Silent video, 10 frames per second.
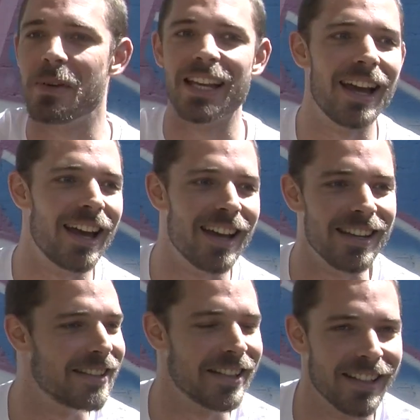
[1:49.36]
big
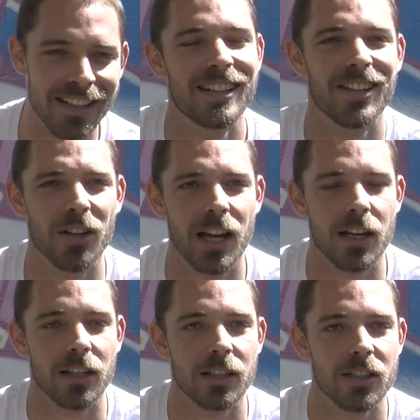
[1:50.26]
airs and all that
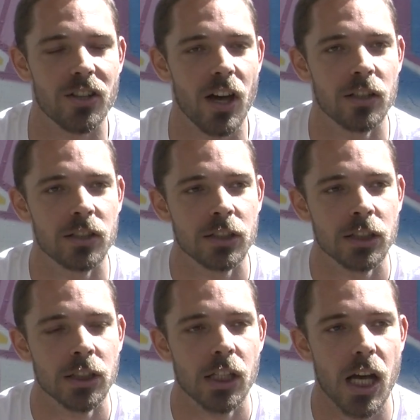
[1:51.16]
kind of thing. So
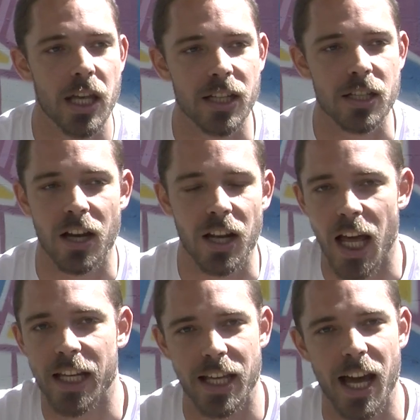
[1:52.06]
I think it's kind of
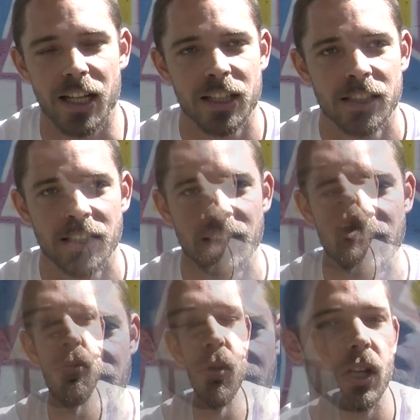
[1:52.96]
like that.
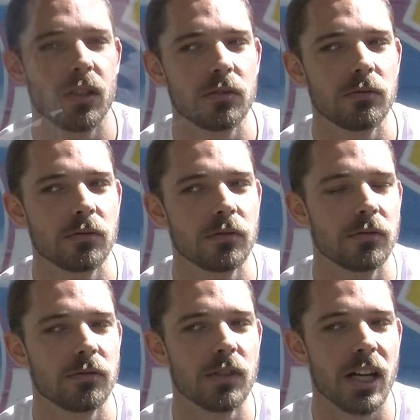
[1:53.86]
Well,
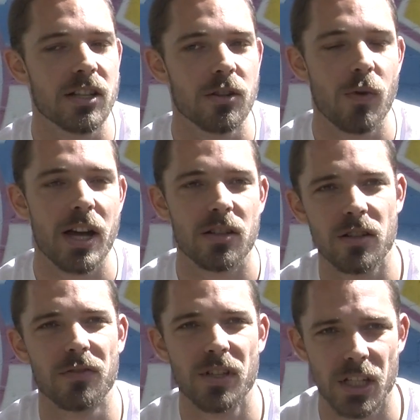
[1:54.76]
I guess the way to
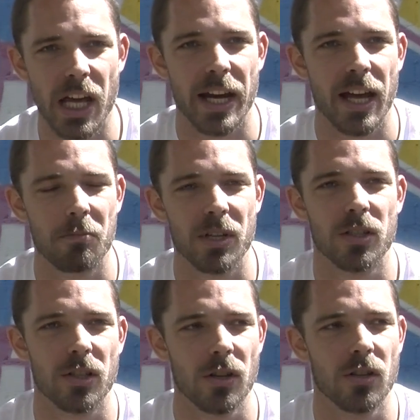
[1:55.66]
sort of start out,
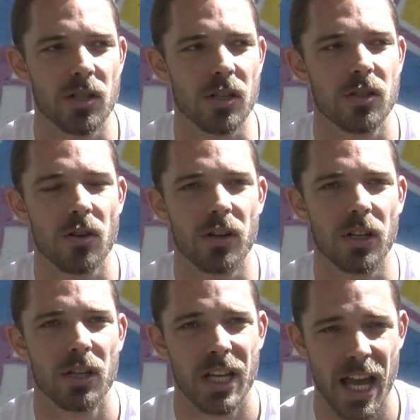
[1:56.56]
because it's not just on
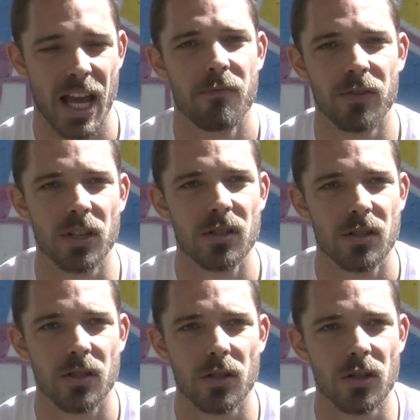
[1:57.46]
a
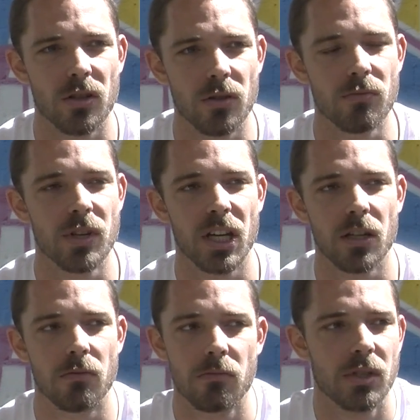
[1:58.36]
canvas, you
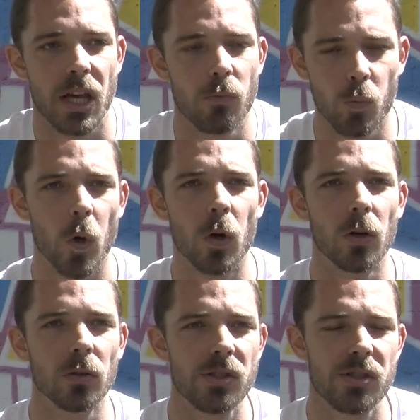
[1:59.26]
need, say,
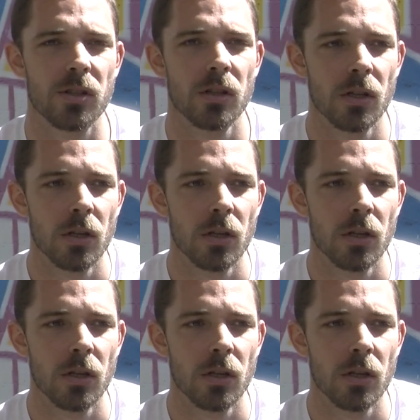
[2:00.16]
walls,